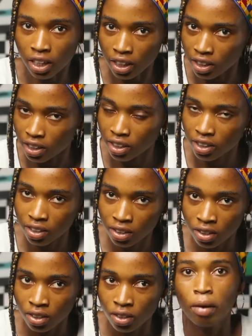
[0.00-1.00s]
class.
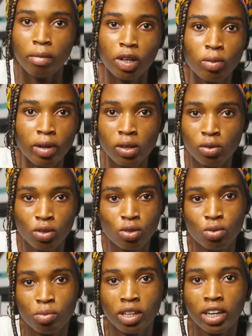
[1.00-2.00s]
But nobody
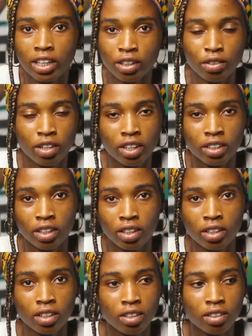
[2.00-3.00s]
wants to be at
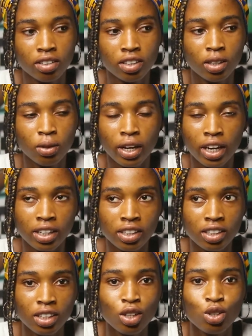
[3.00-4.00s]
the tail
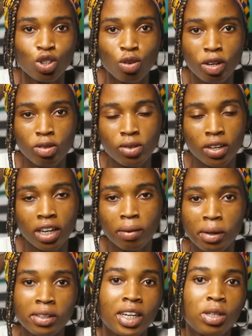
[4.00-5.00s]
end. So everybody's talking
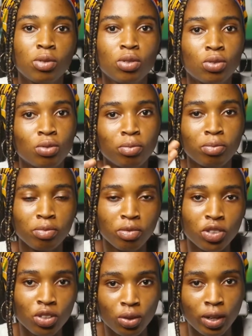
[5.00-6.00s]
about, I don't want to
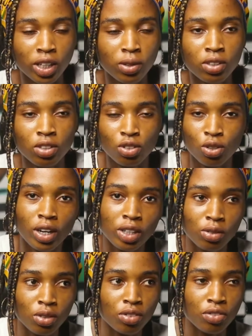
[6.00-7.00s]
chill, I don't want
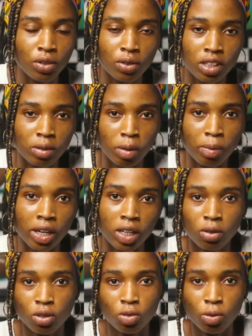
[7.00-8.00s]
to fill this paper, I
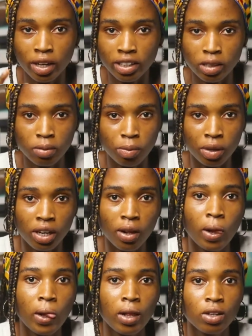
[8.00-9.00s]
don't want to rewrite this paper.
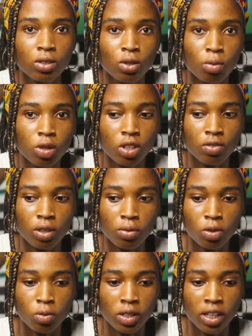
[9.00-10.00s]
So most of them,
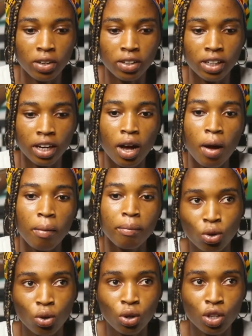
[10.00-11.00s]
you'll be hearing that.
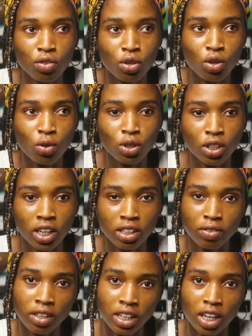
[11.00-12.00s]
So if you know you want to hit
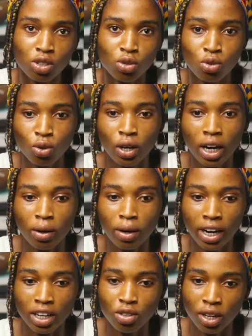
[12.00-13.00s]
first class, you know how
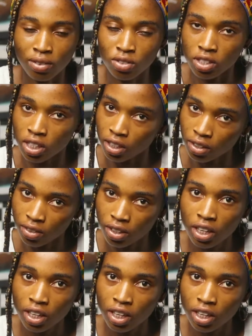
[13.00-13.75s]
hard you have to study.